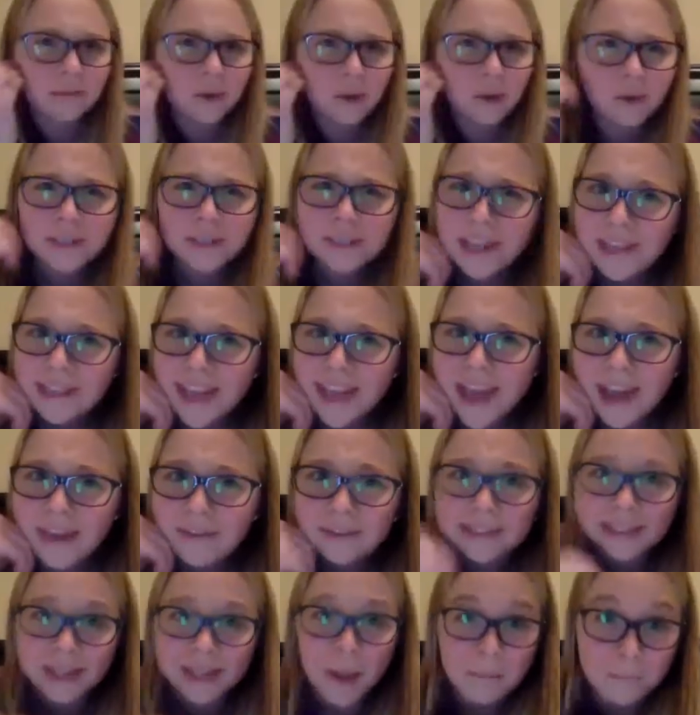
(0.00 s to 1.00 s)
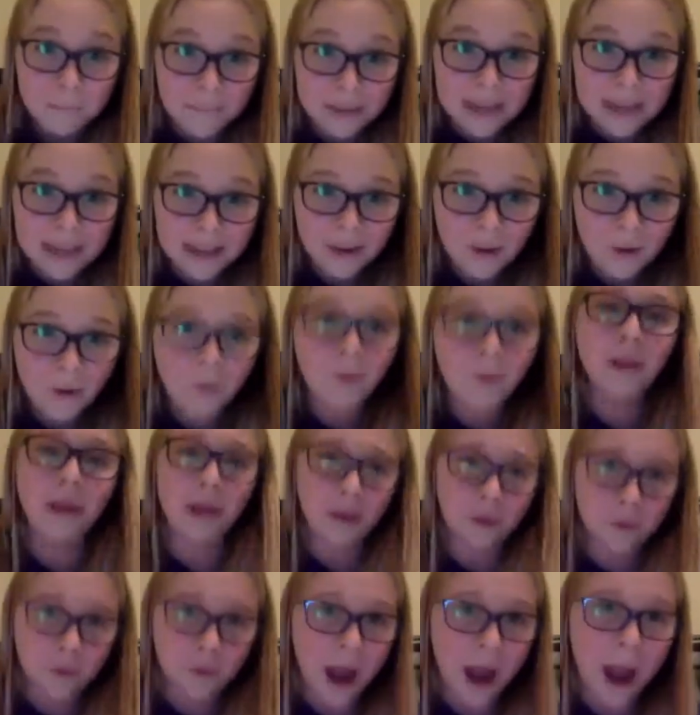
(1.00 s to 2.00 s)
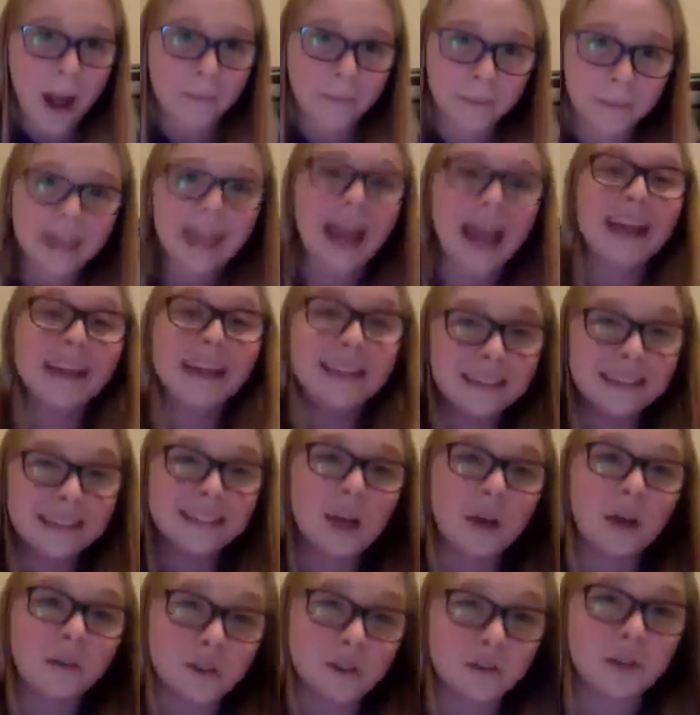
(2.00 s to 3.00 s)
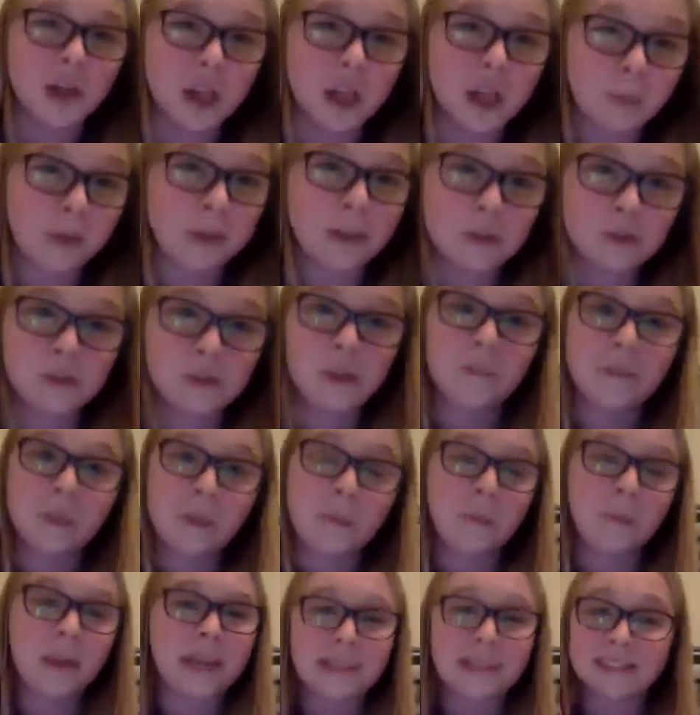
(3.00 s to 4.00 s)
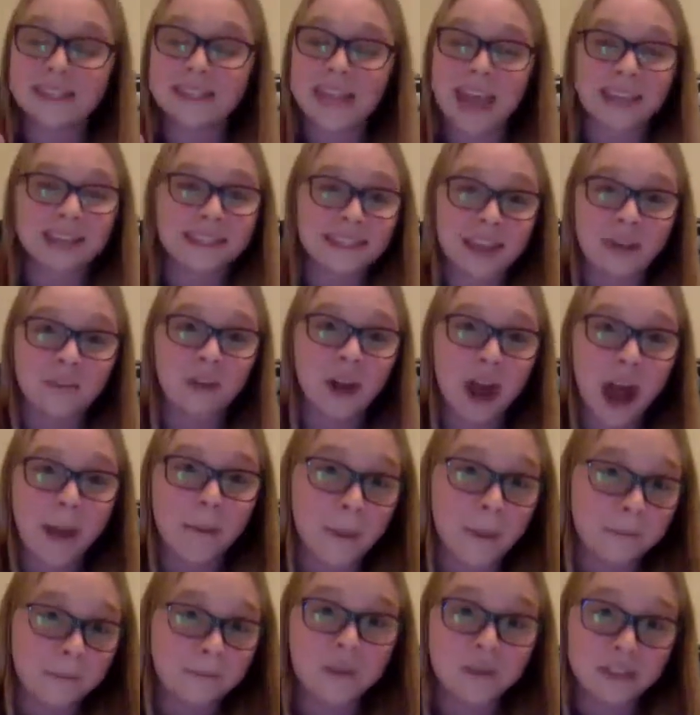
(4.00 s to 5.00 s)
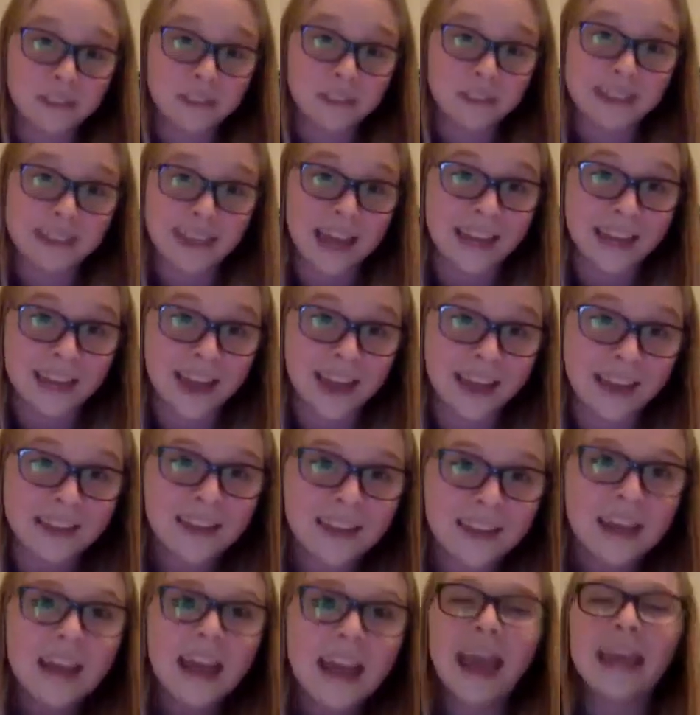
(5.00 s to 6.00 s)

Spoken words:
who said that? Was that me? Holy crap! Like I need to self-develop or do something because that's never happened. I'm never saying that again.